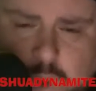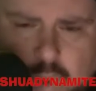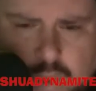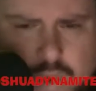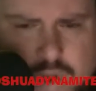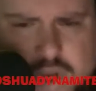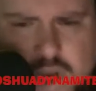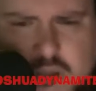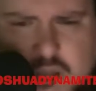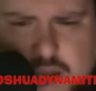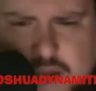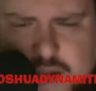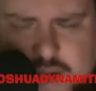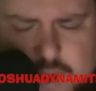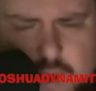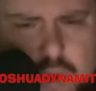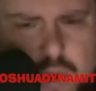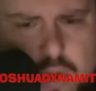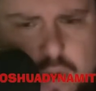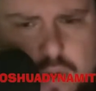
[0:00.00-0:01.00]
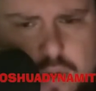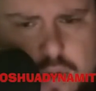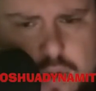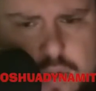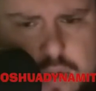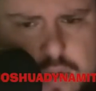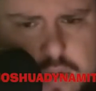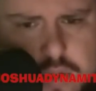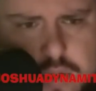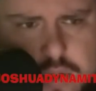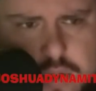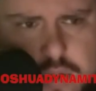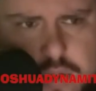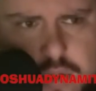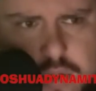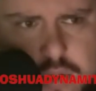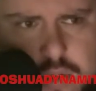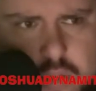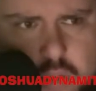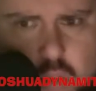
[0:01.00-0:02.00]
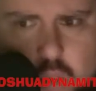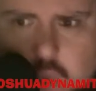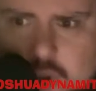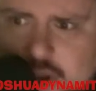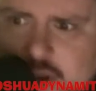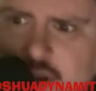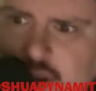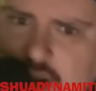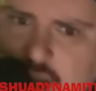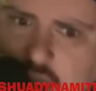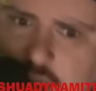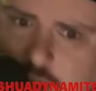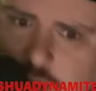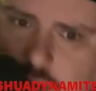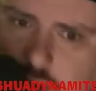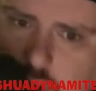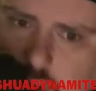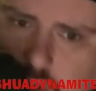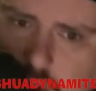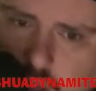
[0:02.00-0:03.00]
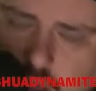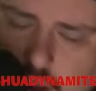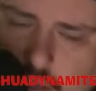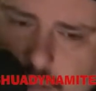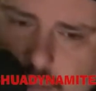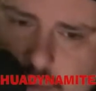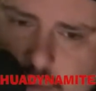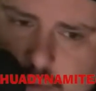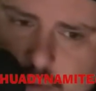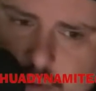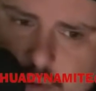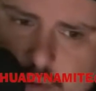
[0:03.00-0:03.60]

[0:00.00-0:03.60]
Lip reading: when did I get old? When did I grow up?